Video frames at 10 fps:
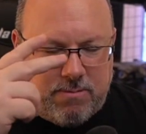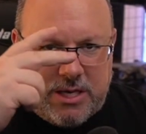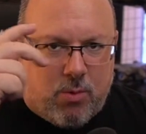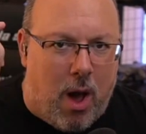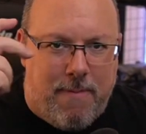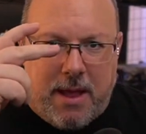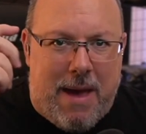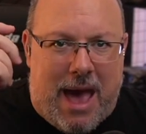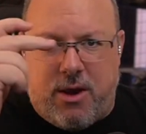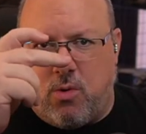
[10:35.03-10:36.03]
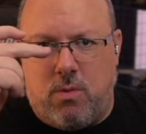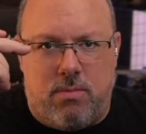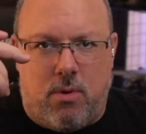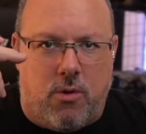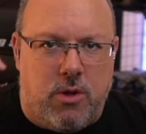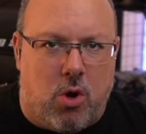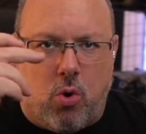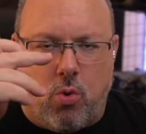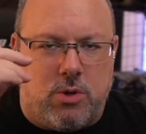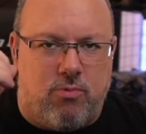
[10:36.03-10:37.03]
swiping panel on the
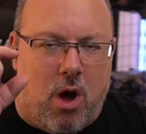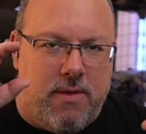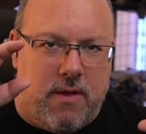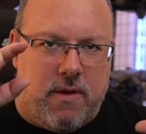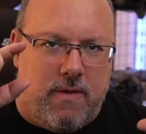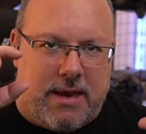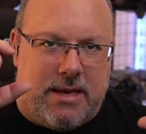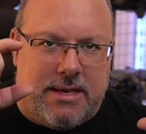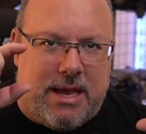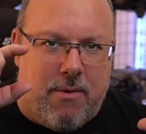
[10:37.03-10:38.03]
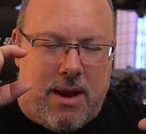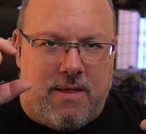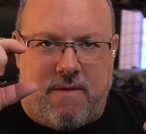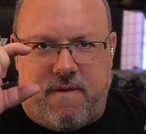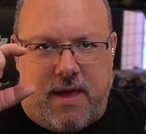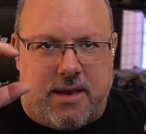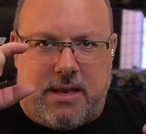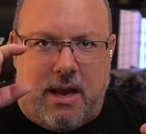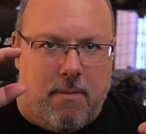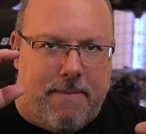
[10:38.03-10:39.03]
goggles rather than necessarily the
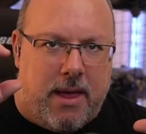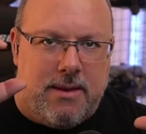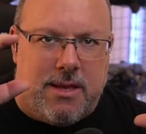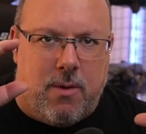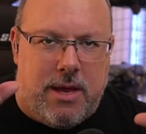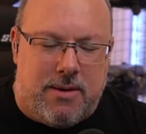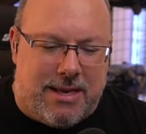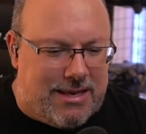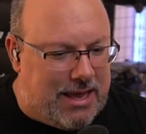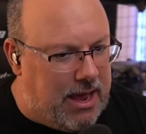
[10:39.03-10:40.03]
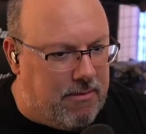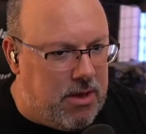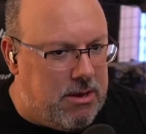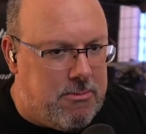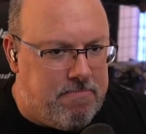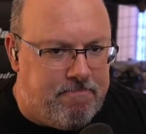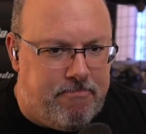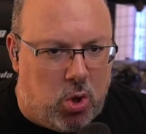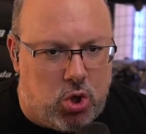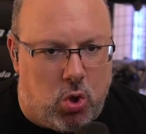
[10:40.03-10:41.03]
fixed little buttons that we're used to seeing.
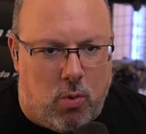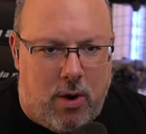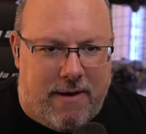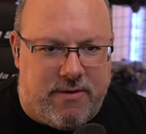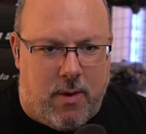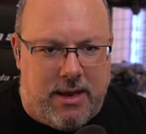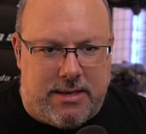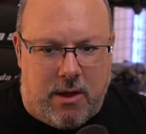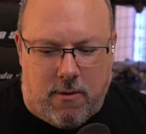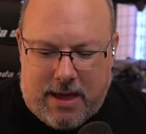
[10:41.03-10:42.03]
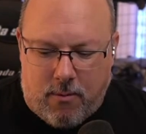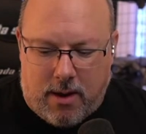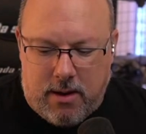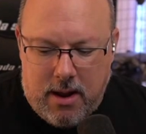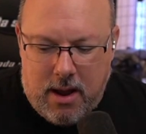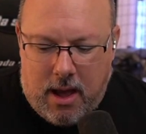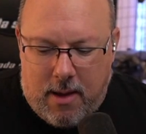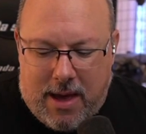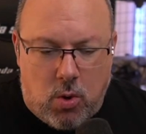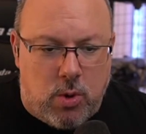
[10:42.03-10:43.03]
Not sure. We'll have to wait and see on that one.
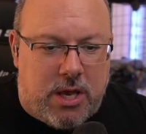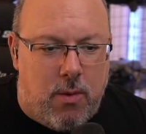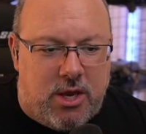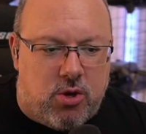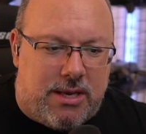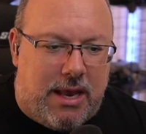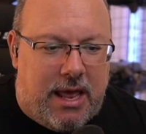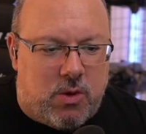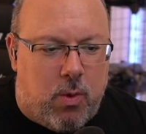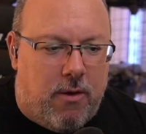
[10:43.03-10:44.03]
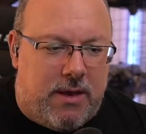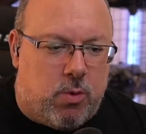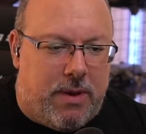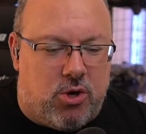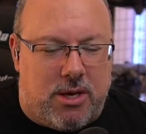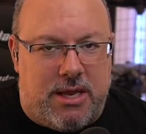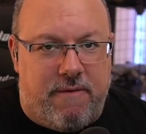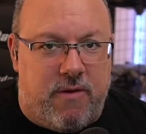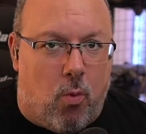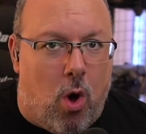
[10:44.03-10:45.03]
And also, interestingly as well, this will be
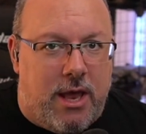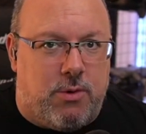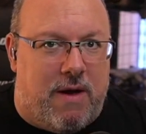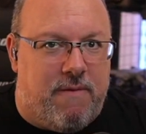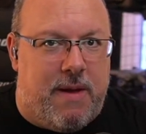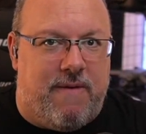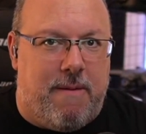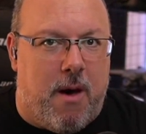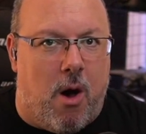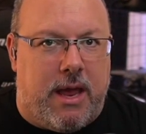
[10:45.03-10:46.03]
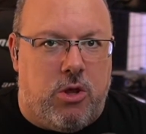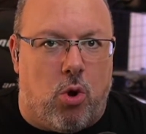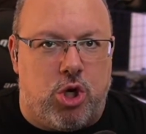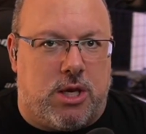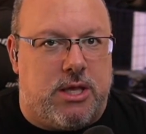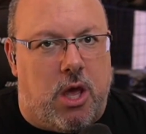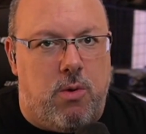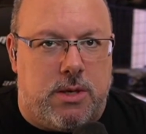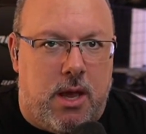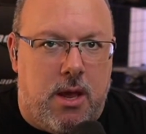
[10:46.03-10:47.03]
interesting for the wider FPV market, not just
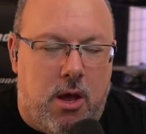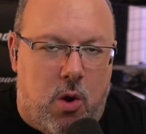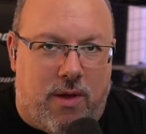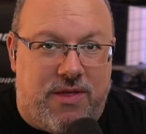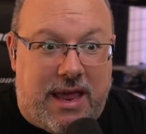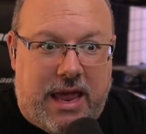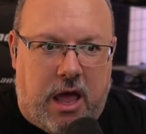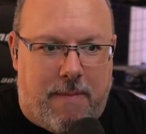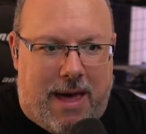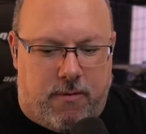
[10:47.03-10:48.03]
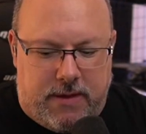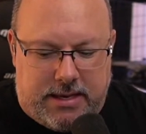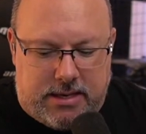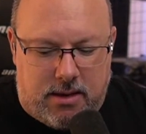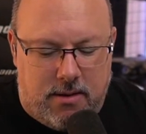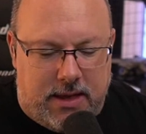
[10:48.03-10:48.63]
those who are thinking about this